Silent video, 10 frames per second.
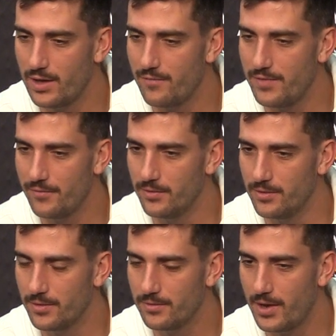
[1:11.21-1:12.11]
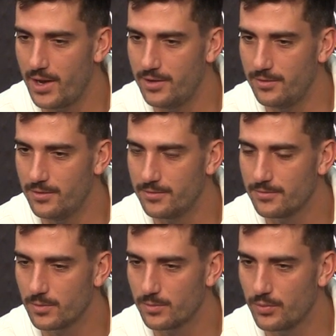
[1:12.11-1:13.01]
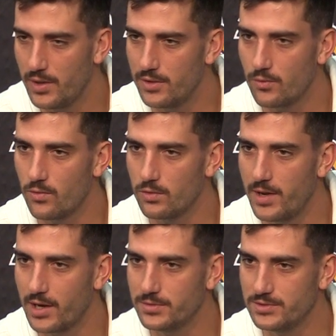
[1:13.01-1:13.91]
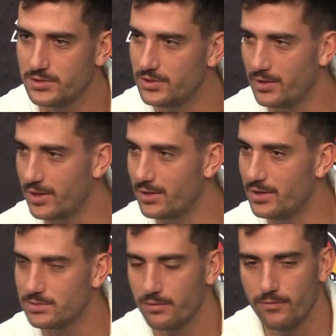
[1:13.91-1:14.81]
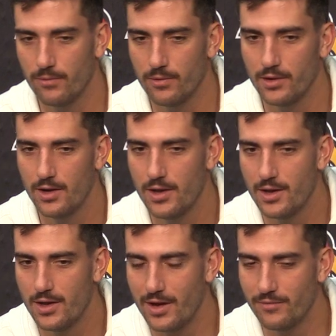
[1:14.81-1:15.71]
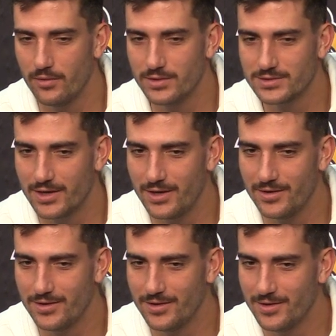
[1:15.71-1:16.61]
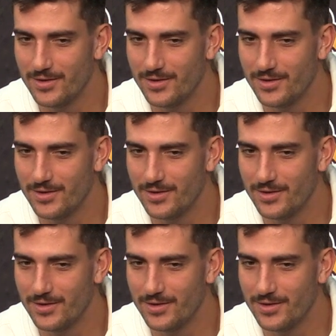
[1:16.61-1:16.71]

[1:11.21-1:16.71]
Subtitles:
I've never had to play the quarterback position like this before. I've always kind of